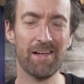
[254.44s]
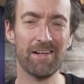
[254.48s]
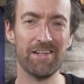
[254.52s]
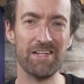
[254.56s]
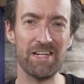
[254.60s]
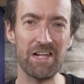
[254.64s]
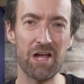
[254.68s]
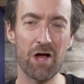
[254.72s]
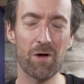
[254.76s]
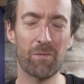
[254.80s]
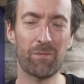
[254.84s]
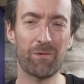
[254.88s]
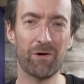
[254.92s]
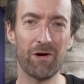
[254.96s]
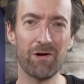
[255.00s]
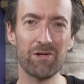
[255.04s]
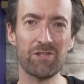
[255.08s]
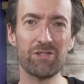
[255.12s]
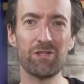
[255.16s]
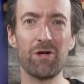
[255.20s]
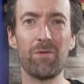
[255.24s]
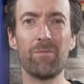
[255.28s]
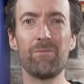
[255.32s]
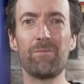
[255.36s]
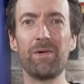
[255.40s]
Neo-pro
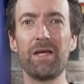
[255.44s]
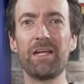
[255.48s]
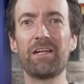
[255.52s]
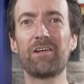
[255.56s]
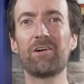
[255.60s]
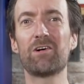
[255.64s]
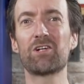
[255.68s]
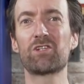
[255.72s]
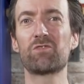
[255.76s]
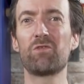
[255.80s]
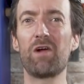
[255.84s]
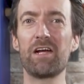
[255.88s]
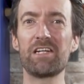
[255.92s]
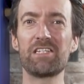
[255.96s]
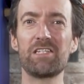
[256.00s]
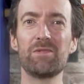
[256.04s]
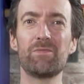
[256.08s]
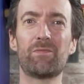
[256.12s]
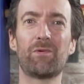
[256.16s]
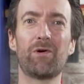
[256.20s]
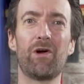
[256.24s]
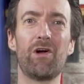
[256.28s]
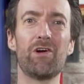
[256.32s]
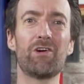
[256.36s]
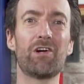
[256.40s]
Tom Pidcock's racing
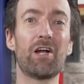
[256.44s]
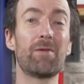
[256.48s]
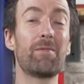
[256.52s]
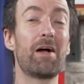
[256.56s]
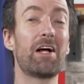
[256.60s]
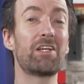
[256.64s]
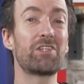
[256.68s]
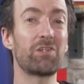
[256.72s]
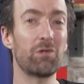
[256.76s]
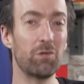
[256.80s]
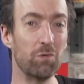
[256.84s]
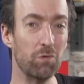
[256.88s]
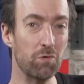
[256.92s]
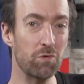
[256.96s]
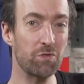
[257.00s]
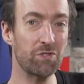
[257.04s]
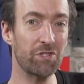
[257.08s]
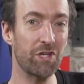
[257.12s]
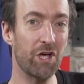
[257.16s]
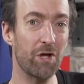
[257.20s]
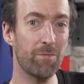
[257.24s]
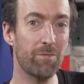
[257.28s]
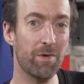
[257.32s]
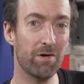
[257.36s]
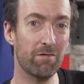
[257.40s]
programme has
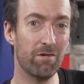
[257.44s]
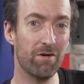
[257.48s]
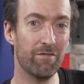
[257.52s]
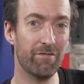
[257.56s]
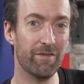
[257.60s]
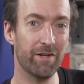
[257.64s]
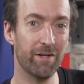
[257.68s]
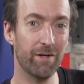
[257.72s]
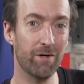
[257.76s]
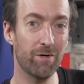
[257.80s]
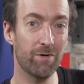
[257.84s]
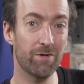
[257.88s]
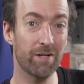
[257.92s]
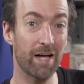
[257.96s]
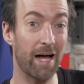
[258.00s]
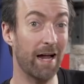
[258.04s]
also been revealed,